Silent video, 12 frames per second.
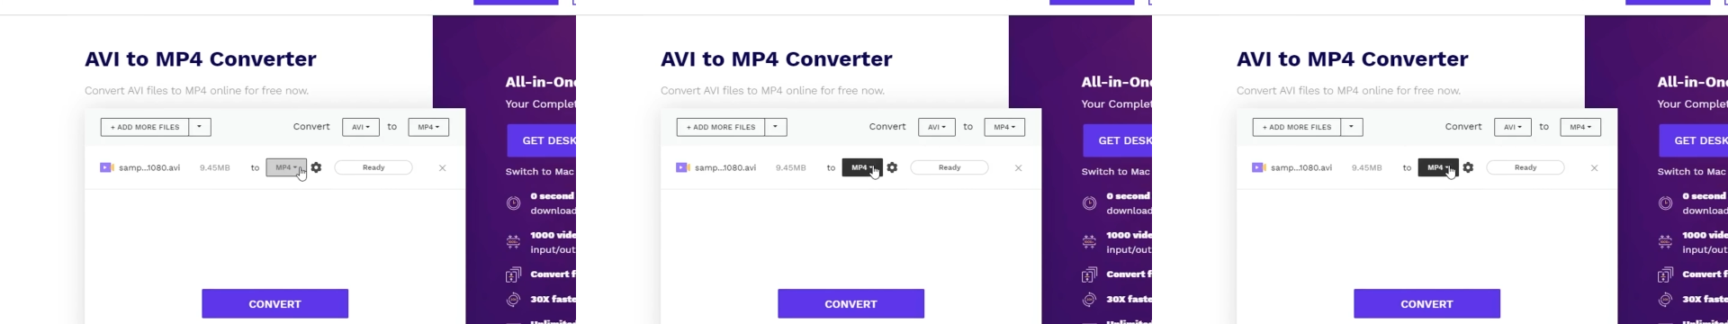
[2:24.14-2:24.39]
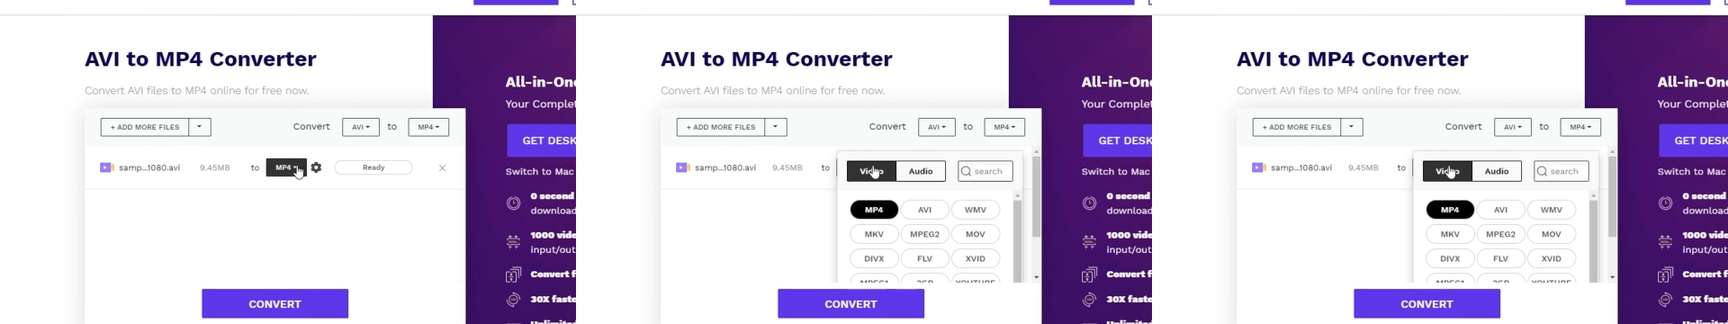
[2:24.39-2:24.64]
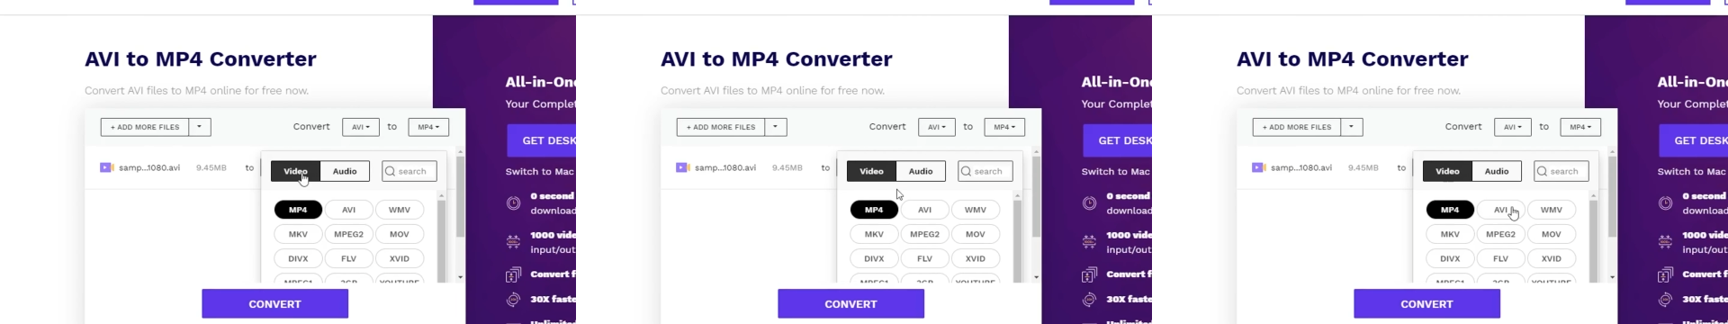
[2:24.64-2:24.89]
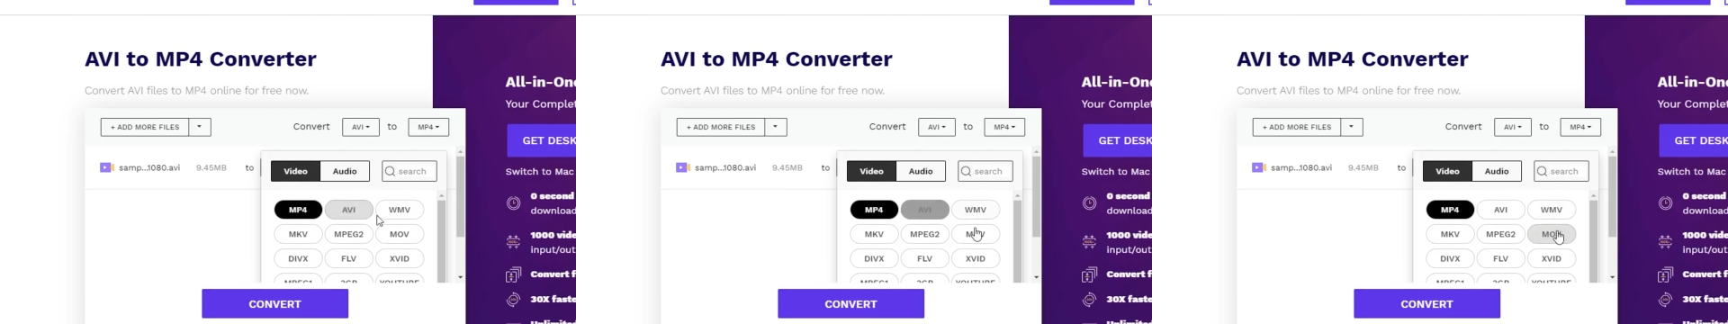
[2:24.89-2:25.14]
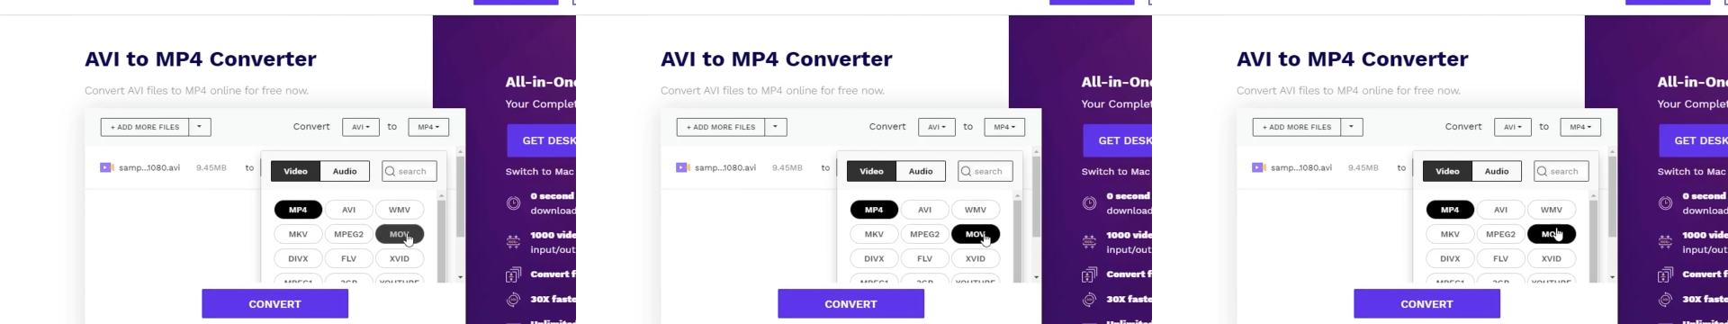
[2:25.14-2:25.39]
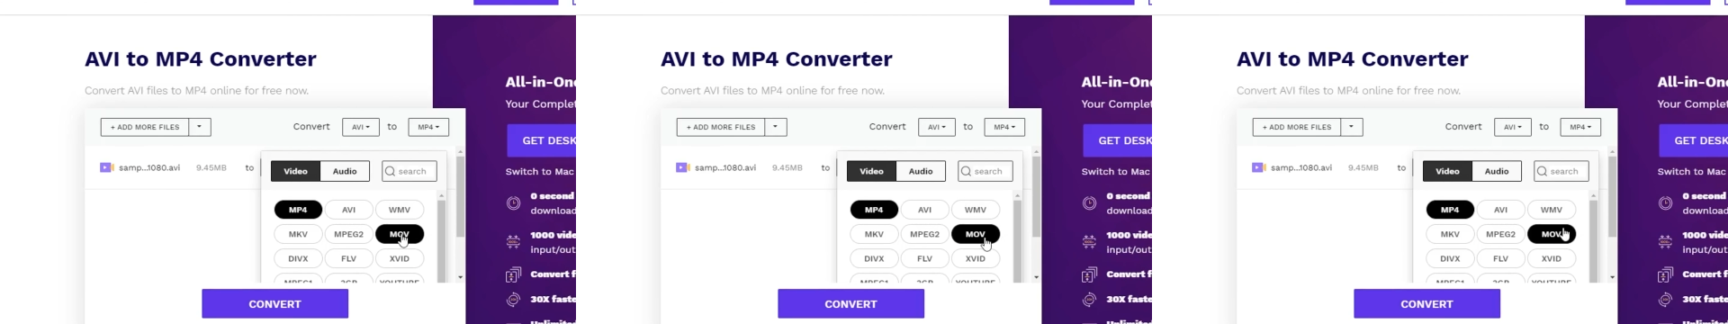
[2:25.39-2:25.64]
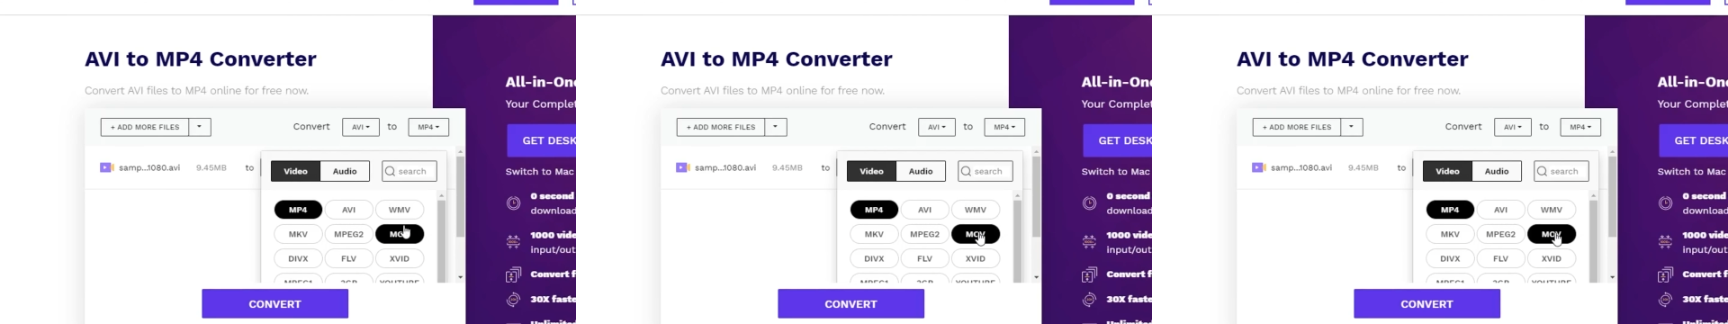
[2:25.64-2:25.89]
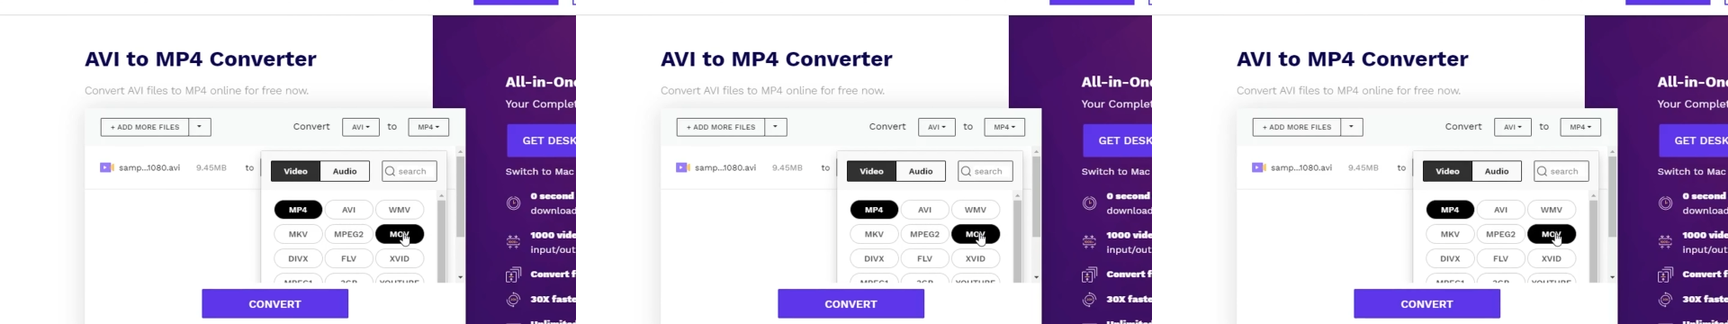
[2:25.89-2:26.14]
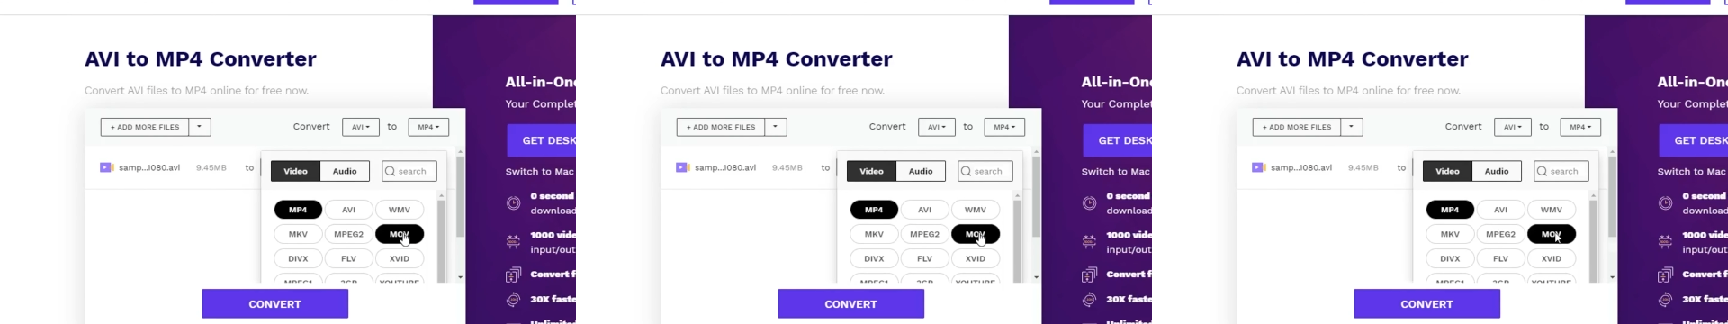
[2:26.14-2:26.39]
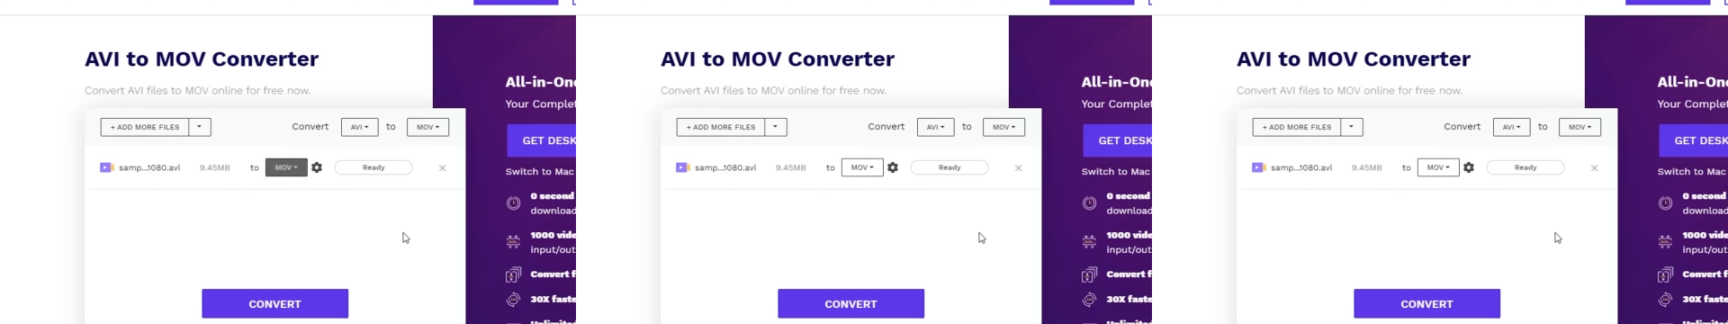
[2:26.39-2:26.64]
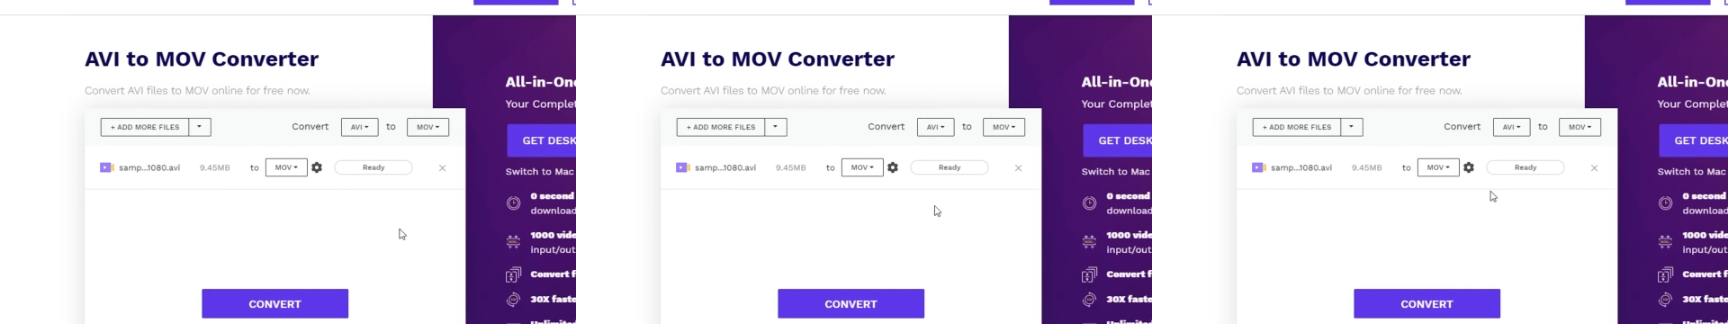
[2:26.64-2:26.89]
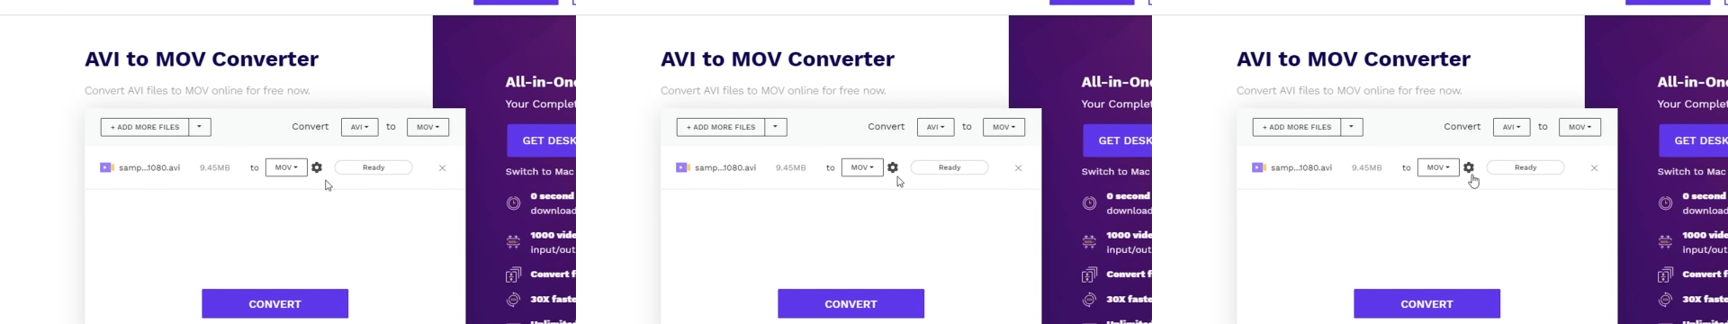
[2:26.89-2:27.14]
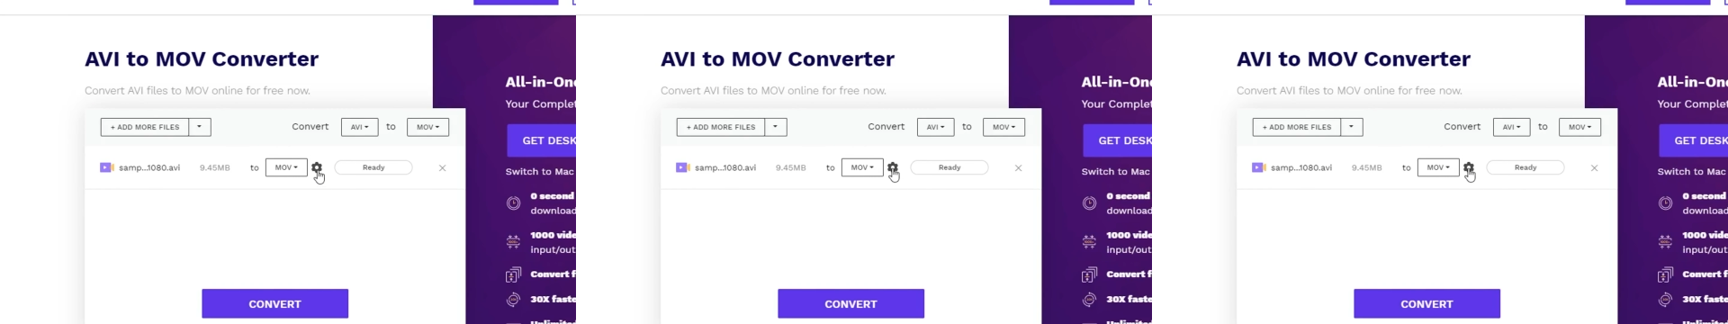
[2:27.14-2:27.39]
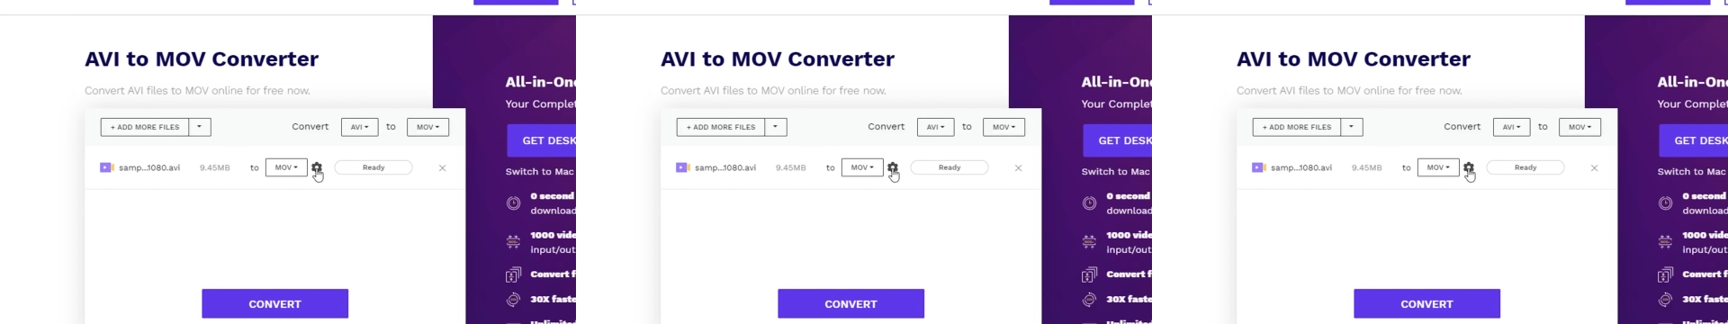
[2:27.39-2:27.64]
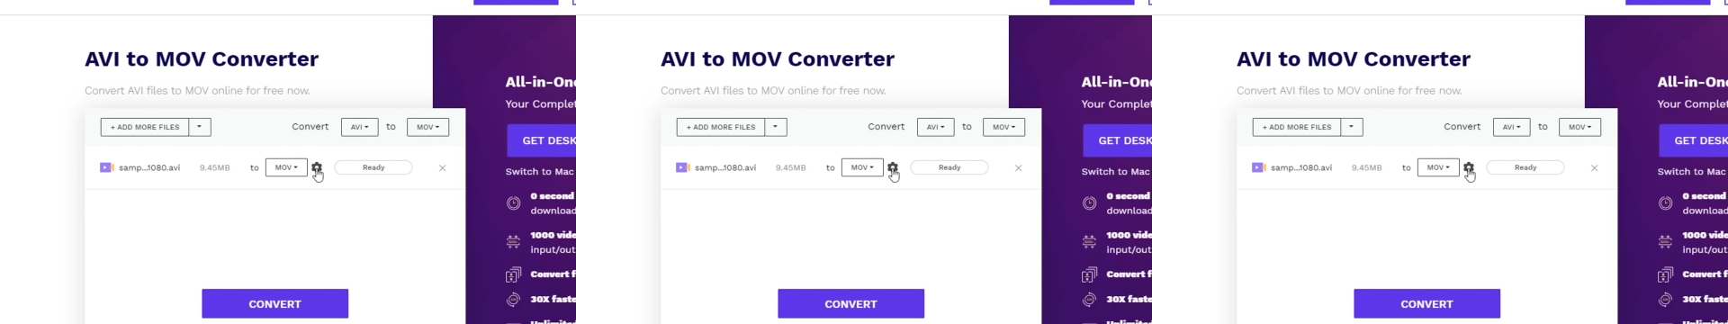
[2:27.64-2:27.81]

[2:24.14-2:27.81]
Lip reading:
[unreadable: no face in view]